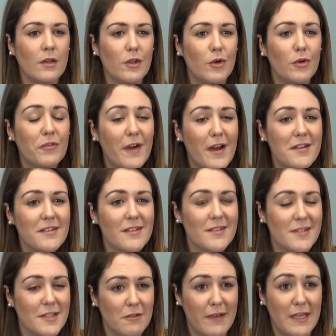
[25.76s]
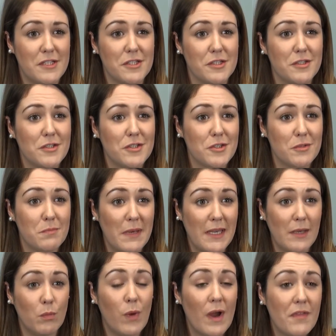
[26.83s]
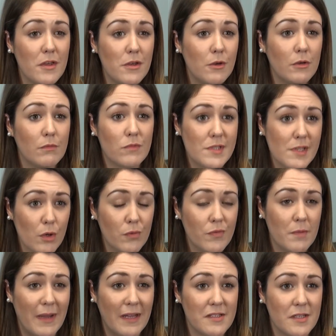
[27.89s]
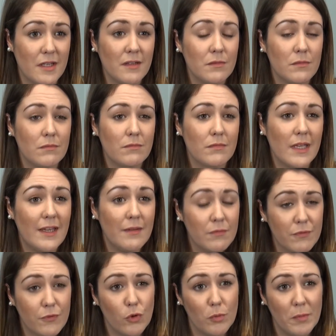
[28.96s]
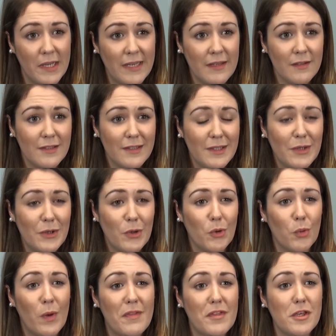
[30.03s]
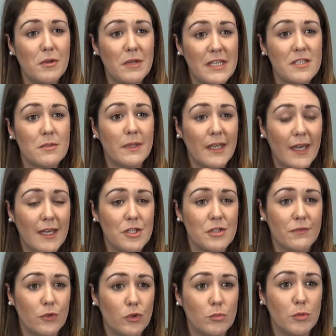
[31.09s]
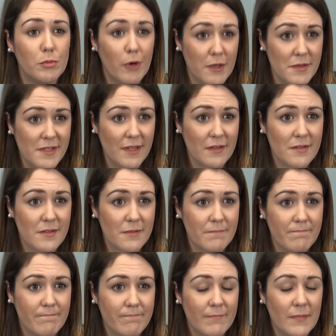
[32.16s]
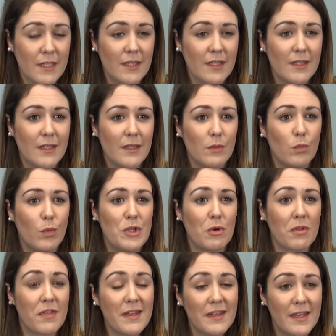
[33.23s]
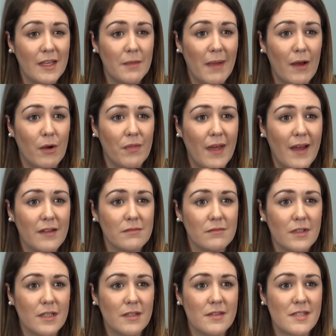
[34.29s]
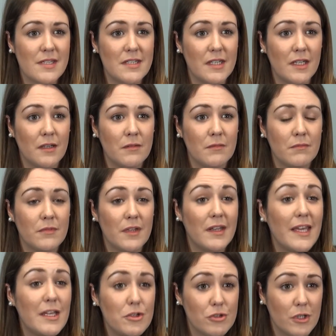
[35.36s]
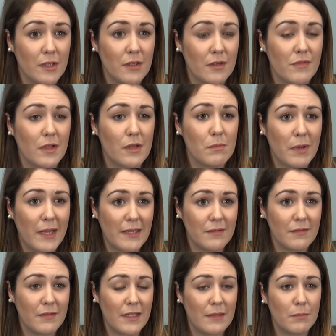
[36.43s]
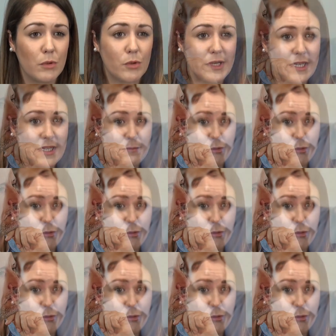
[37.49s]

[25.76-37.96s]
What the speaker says: Your first consideration should be whether you can resolve the matter informally or whether you need to engage a formal process. When you're thinking about that, consider the nature of the complaint the employee's